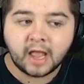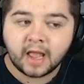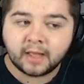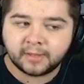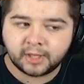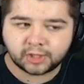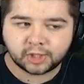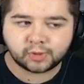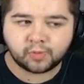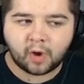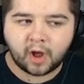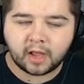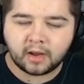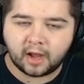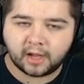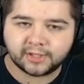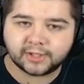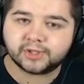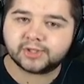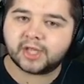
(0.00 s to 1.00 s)
This is why I
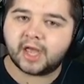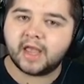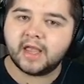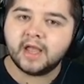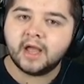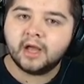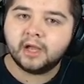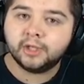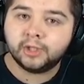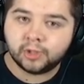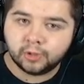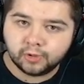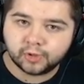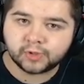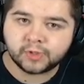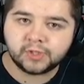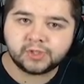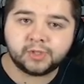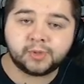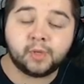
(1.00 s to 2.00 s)
like to say, use
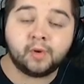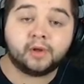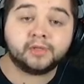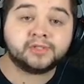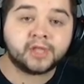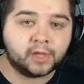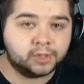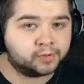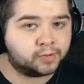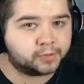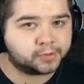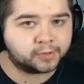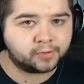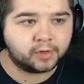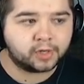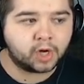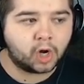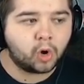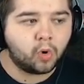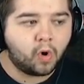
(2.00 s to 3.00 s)
this if you are desperate for a
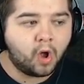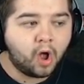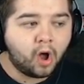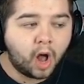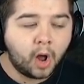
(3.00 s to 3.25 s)
goal.